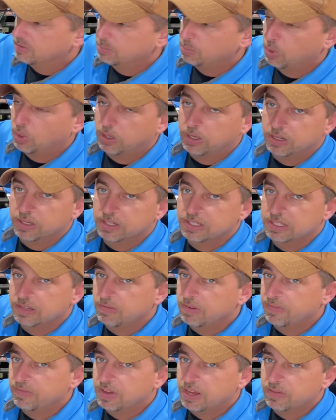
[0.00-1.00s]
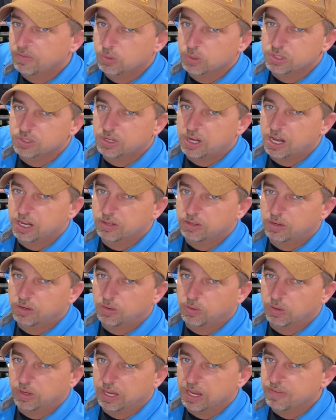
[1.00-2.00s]
pulling a 75 horse tractor
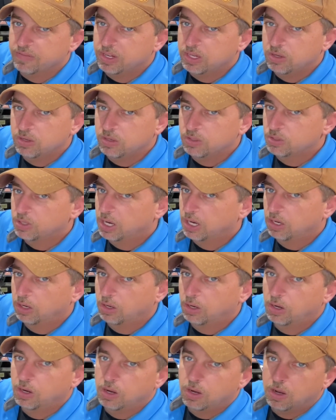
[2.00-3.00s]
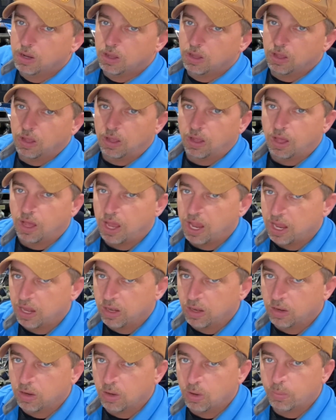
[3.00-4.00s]
on a heavy duty trailer, I had
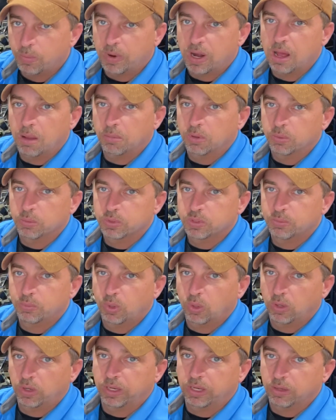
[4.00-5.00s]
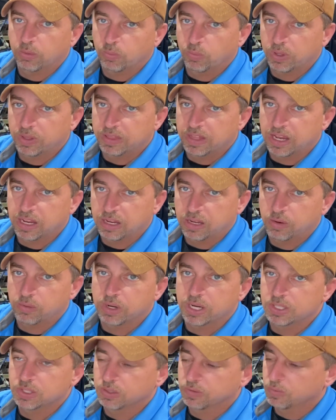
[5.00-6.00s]
no problems pulling it with that gear
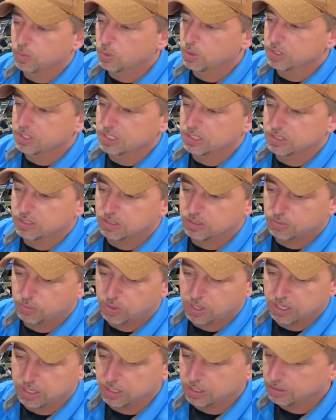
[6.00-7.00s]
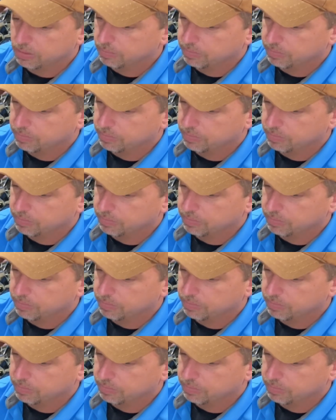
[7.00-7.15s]
ratio. Of course, it's running in,